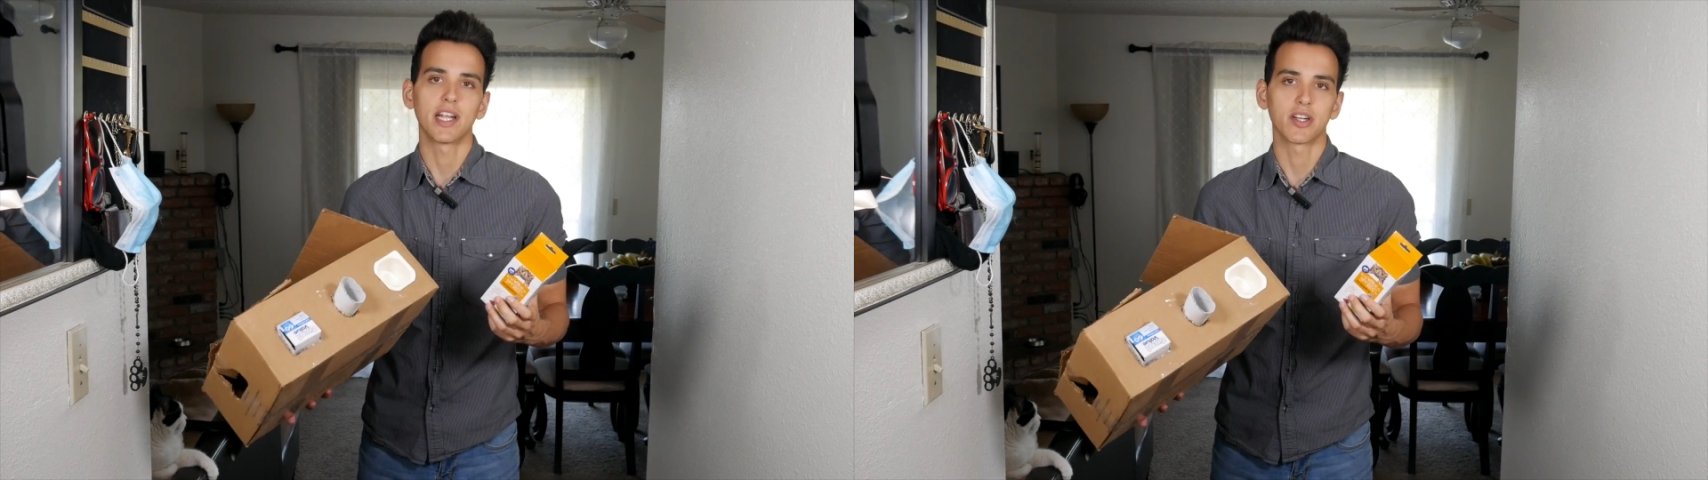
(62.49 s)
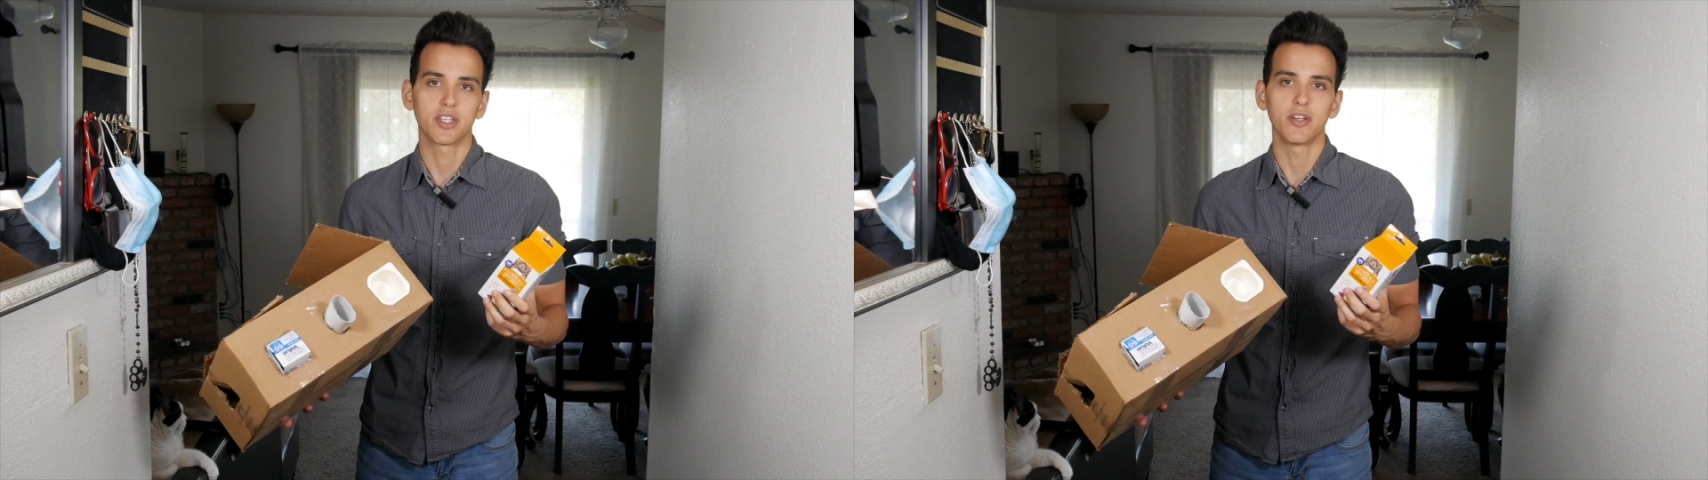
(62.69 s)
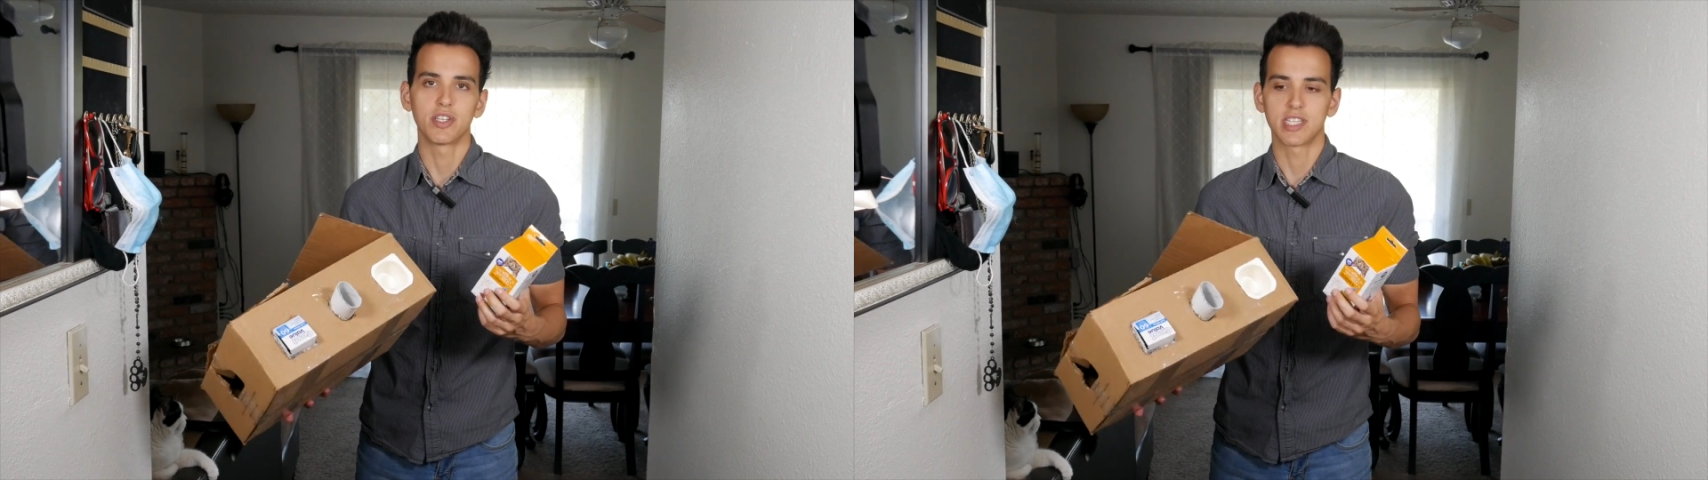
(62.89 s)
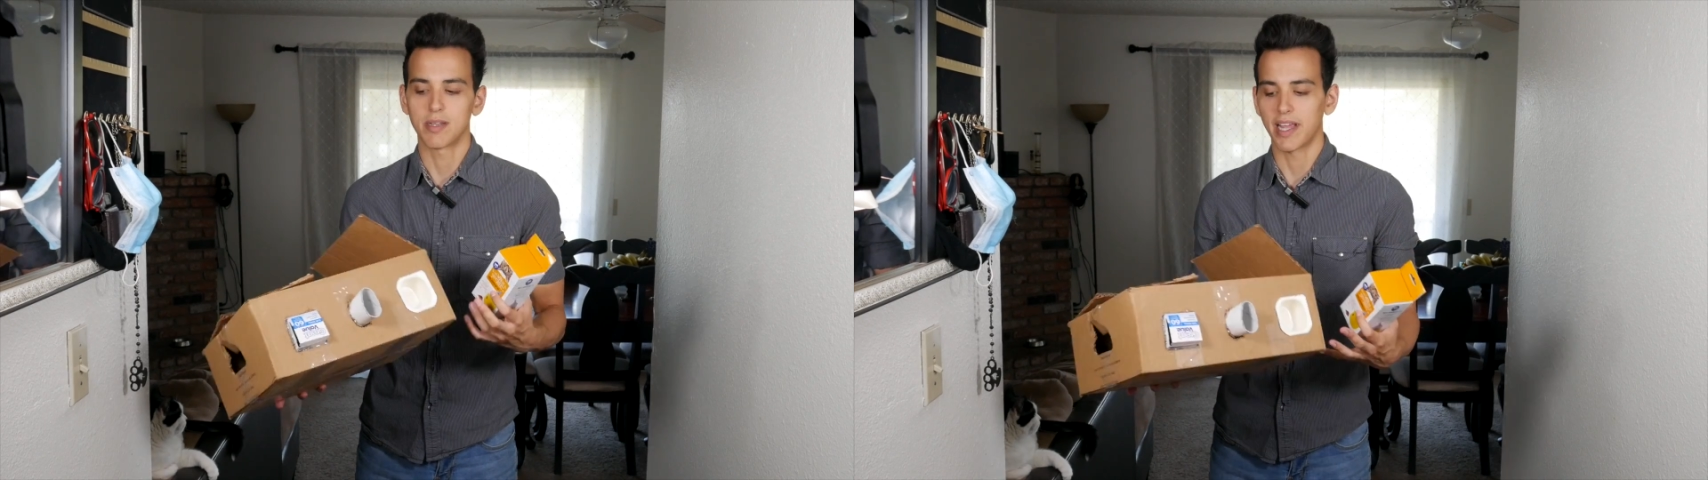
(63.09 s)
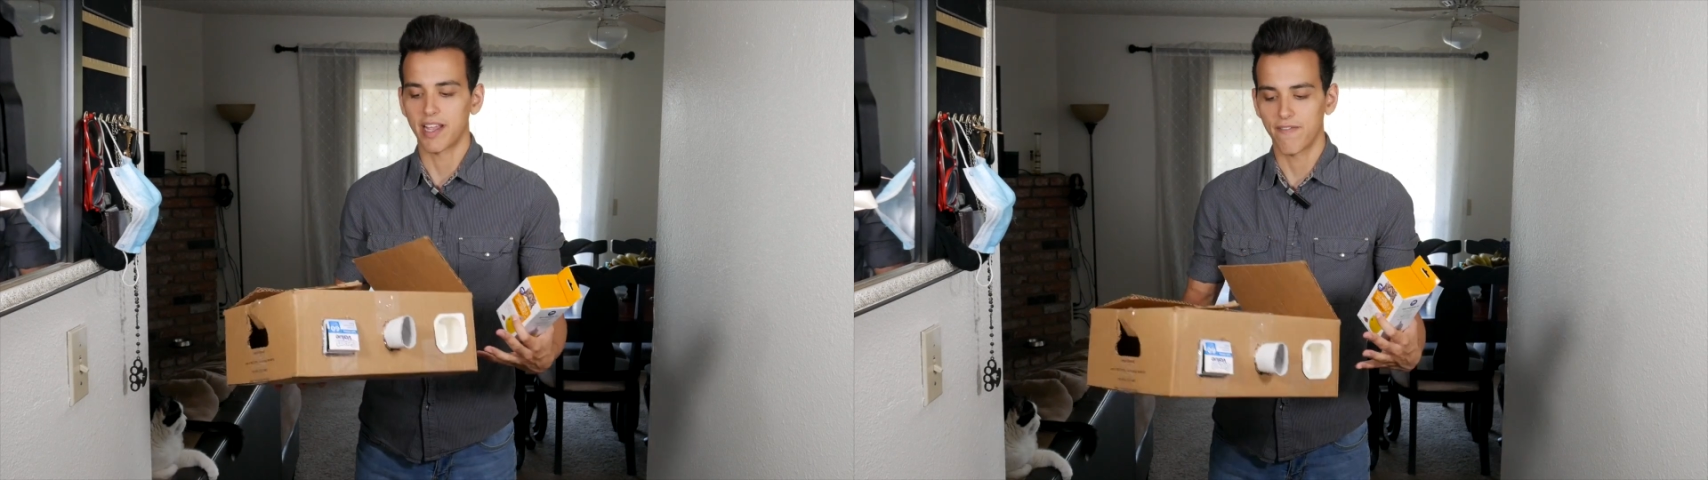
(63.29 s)
here too just to
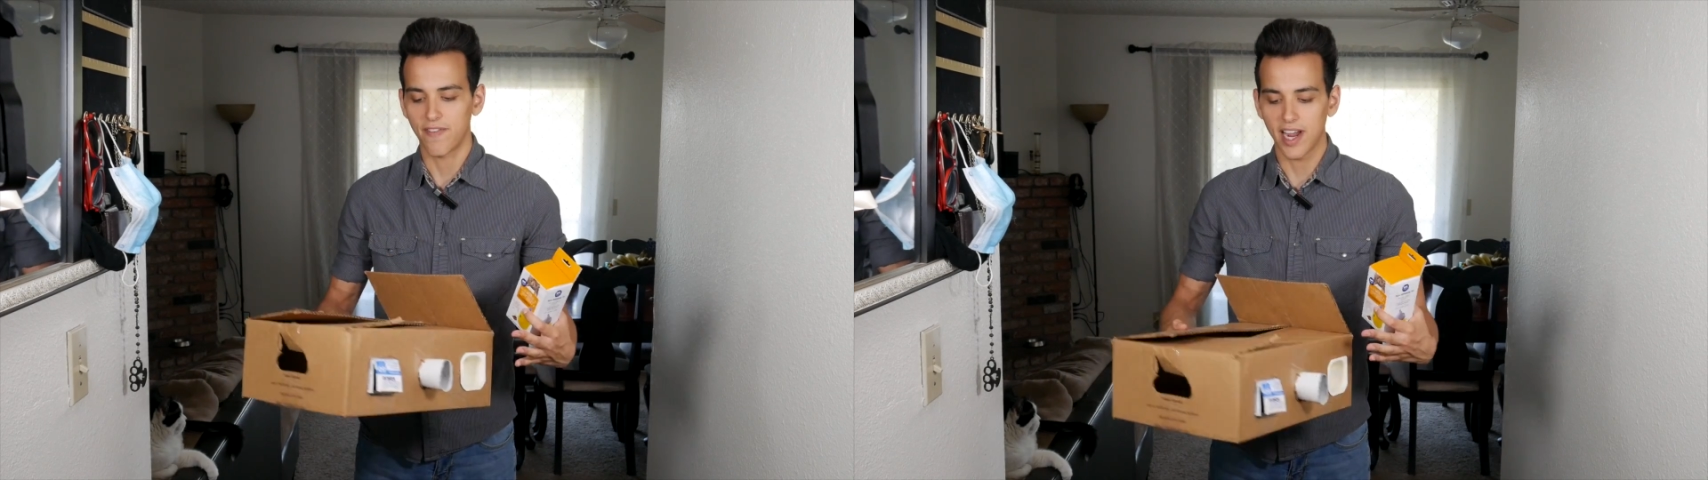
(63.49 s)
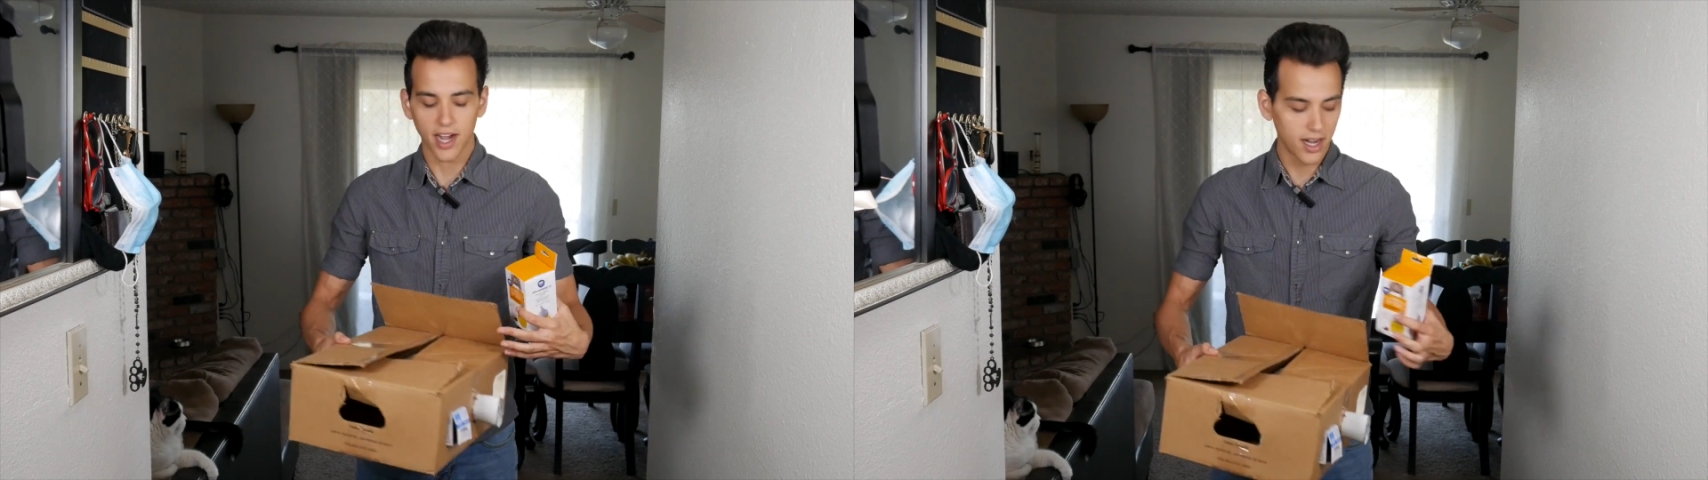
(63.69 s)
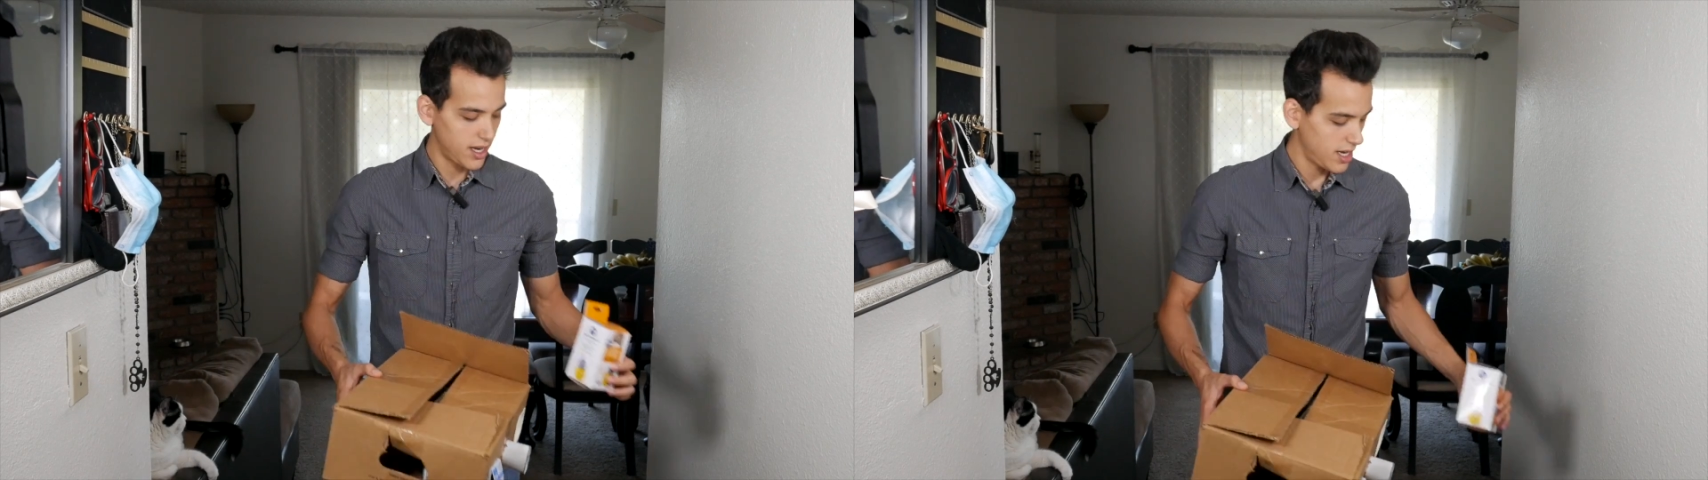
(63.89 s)
make it fair.